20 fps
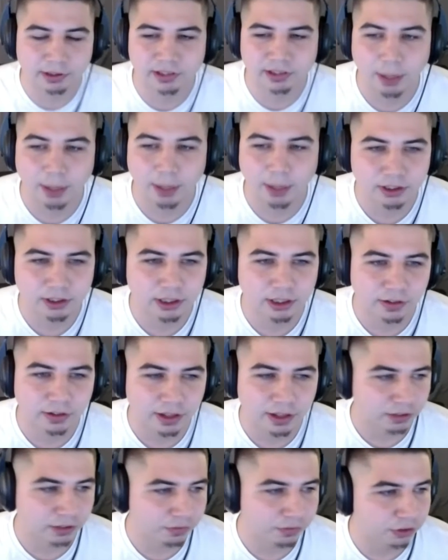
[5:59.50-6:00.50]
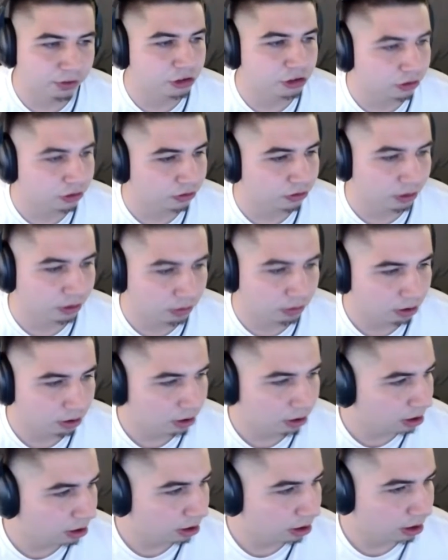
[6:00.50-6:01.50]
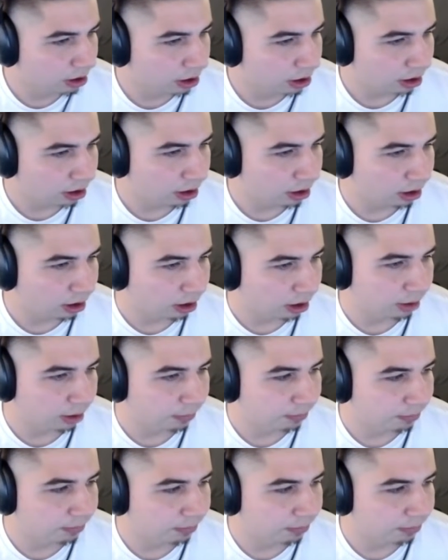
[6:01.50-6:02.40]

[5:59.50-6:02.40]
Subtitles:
the top 10 of that division. So, yeah,